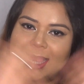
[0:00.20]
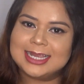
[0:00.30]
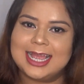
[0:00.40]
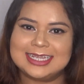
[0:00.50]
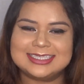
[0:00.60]

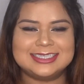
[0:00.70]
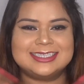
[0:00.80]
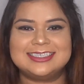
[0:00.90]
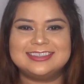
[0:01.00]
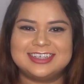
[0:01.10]
Hi guys,
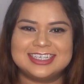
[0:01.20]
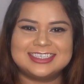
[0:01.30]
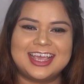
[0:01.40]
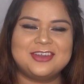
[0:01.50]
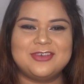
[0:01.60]
this is
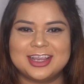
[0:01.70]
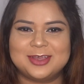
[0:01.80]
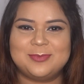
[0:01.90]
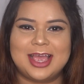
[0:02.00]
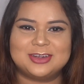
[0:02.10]
Sreshtha and
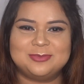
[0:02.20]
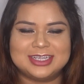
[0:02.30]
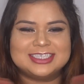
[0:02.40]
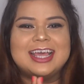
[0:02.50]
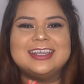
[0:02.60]
welcome back to
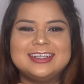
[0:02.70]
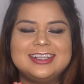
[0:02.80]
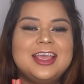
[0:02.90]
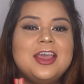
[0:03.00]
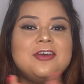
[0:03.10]
my
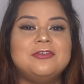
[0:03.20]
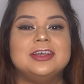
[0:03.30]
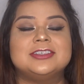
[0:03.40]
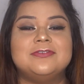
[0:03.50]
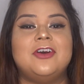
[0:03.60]
channel.
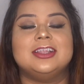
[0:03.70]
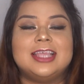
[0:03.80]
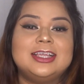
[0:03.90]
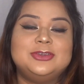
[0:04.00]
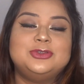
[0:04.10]
First of all,
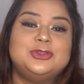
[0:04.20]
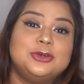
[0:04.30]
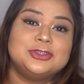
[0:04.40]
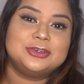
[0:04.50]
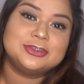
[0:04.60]
thank you
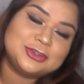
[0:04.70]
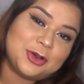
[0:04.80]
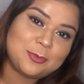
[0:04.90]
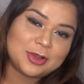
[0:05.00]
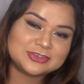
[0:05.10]
so
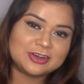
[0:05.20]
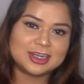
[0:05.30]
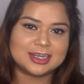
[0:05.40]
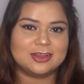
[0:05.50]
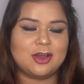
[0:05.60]
much for
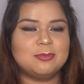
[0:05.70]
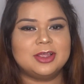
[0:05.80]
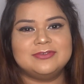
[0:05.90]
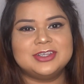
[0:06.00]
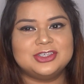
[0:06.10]
clicking on
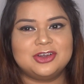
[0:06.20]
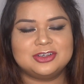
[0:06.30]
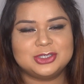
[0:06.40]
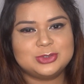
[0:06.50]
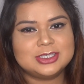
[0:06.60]
my video
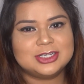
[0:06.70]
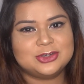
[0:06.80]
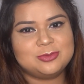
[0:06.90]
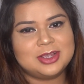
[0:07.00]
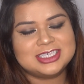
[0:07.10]
or tuning
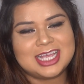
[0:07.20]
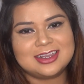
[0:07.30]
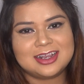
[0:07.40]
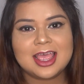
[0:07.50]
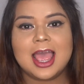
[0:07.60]
into my
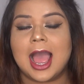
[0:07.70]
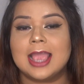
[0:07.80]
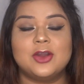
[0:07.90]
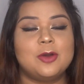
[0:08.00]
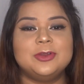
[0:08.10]
channel.
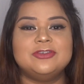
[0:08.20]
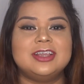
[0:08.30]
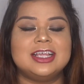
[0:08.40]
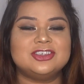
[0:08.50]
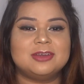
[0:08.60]
I hope you
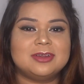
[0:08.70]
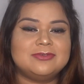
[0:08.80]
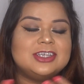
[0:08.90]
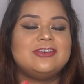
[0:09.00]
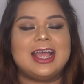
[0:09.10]
will enjoy my
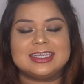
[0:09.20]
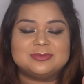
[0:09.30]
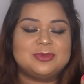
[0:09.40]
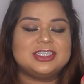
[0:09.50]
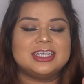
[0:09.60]
video
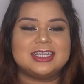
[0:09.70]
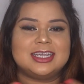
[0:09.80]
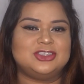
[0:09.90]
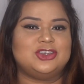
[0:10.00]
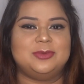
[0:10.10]
as much as
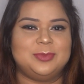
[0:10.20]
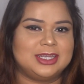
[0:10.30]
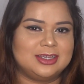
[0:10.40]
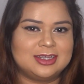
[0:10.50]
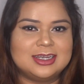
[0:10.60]
I enjoyed
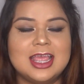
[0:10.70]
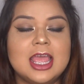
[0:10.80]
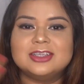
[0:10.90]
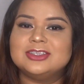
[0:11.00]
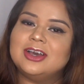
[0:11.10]
making it.
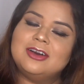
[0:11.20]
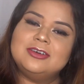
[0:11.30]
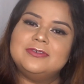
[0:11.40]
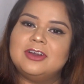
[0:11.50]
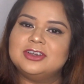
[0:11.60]
So,
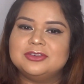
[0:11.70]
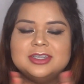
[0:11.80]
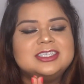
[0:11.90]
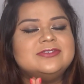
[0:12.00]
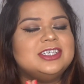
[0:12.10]
for
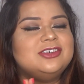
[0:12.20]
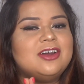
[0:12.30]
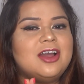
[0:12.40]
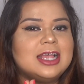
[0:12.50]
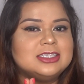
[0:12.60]
today's video,
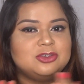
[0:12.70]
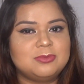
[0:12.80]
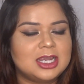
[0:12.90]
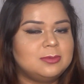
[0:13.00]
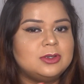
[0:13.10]
as you
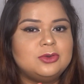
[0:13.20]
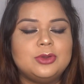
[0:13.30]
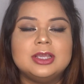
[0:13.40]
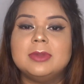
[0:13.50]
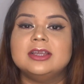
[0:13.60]
might be
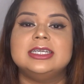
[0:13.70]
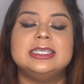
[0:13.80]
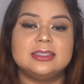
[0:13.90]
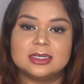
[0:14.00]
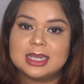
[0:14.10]
knowing by
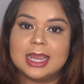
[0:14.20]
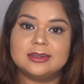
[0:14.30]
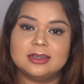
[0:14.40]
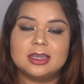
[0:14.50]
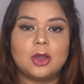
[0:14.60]
reading the
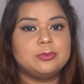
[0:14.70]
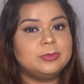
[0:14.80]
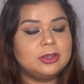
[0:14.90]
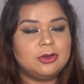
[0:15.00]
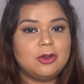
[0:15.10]
title down
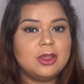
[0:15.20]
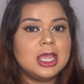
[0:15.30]
below,